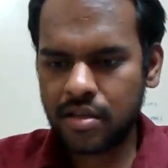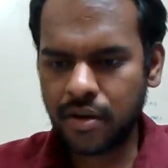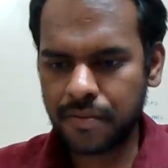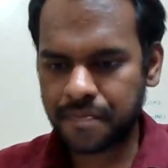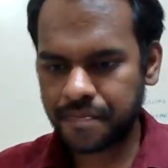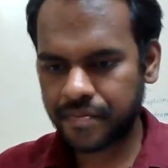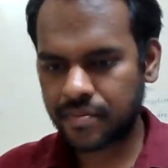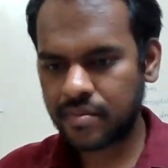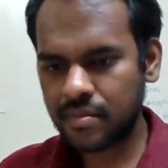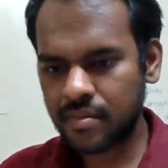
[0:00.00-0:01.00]
so
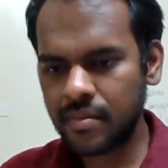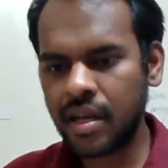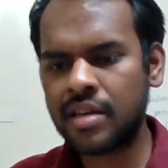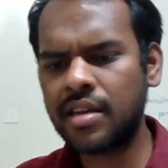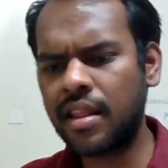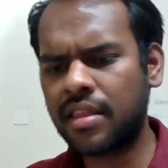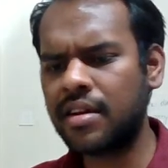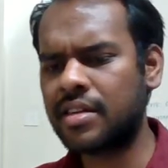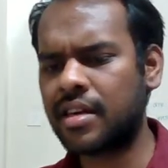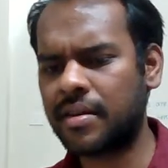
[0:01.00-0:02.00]
till
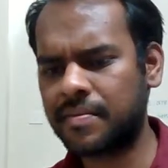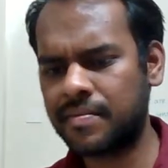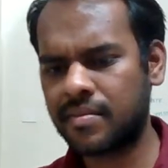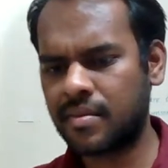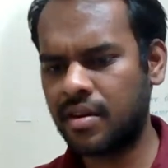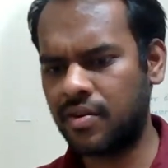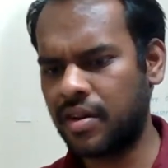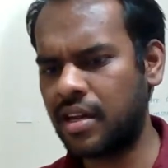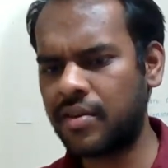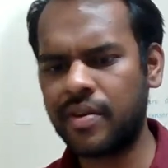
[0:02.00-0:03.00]
30. Oh
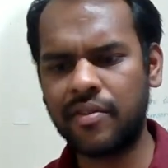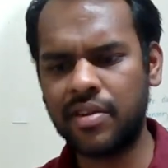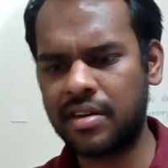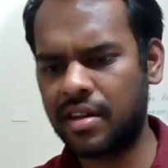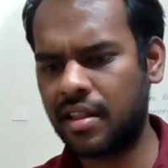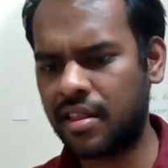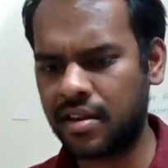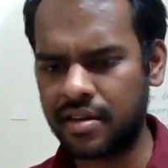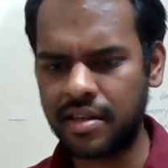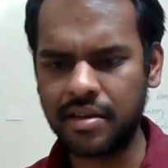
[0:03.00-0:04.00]
really, we have learned till
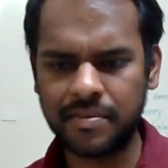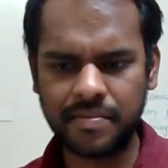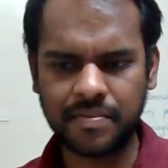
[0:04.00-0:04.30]
30?